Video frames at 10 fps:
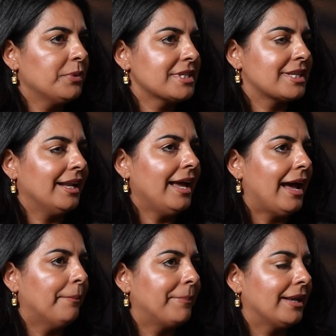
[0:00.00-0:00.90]
was going to
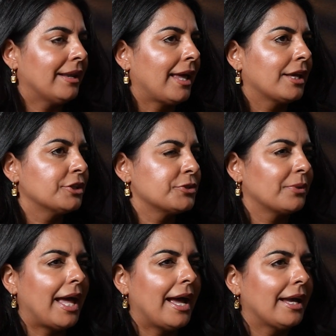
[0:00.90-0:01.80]
happen like
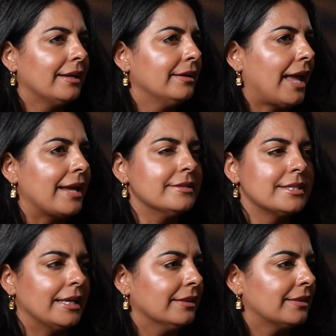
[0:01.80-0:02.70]
July
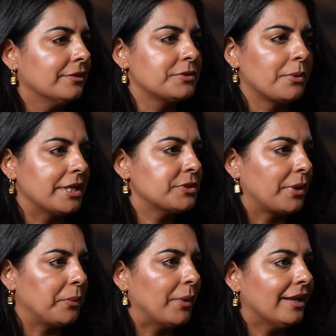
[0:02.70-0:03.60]
19th of
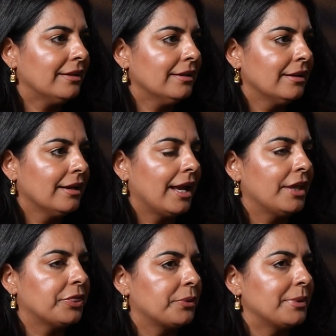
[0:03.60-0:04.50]
2021.
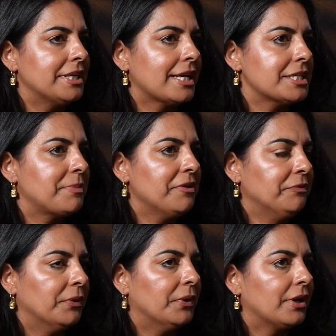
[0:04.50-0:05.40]
And 3 days
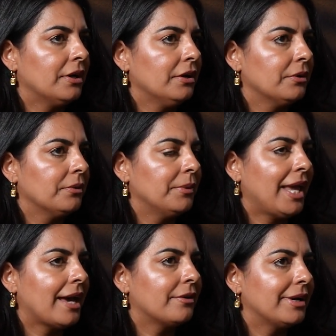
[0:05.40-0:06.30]
before, we
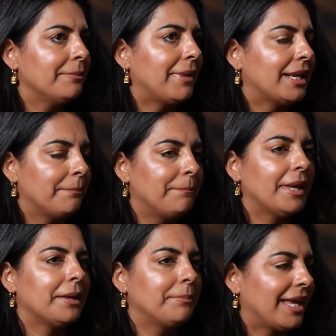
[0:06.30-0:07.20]
had already made a
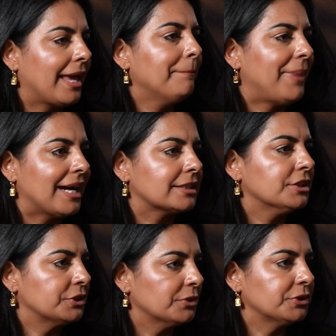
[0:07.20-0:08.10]
big impact
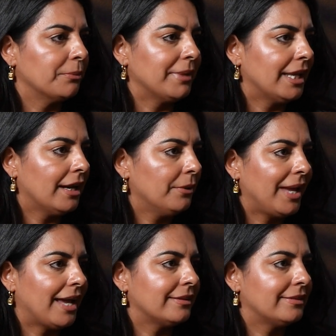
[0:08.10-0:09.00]
on social media.
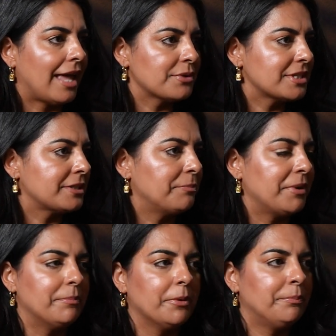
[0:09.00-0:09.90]
We had thousands of
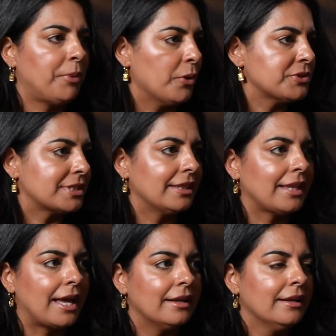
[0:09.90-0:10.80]
people posting
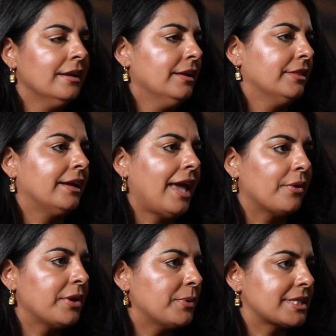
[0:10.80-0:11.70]
that the
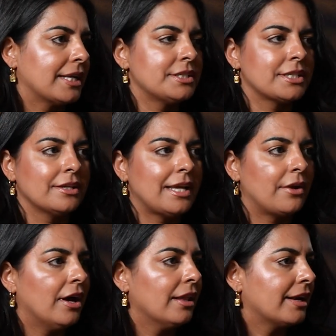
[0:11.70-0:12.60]
county was going to shut
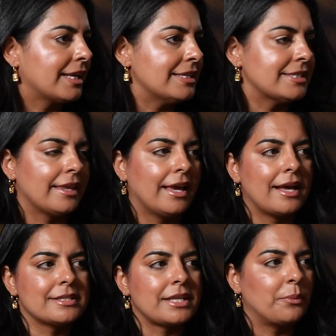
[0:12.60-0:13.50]
down all our
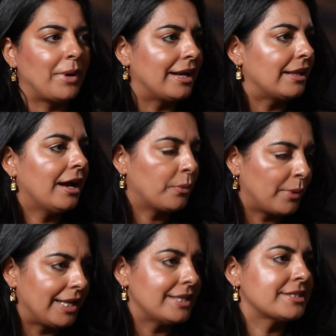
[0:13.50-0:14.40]
quinceañeras, our
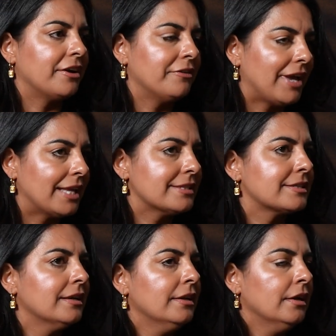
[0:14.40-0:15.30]
weddings, our
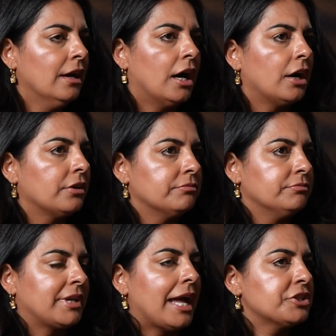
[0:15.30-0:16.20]
events, our
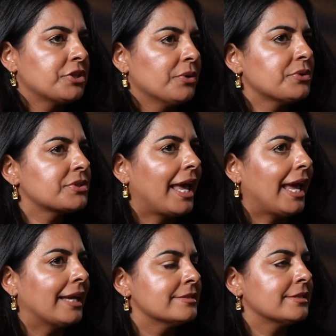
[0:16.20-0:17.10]
ranchos.
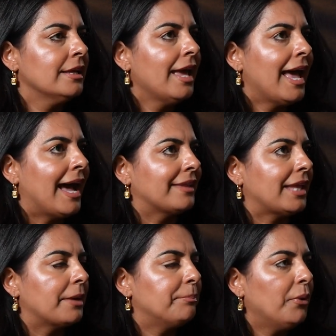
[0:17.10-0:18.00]
And at
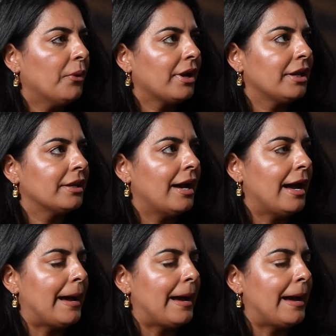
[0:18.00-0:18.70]
that point,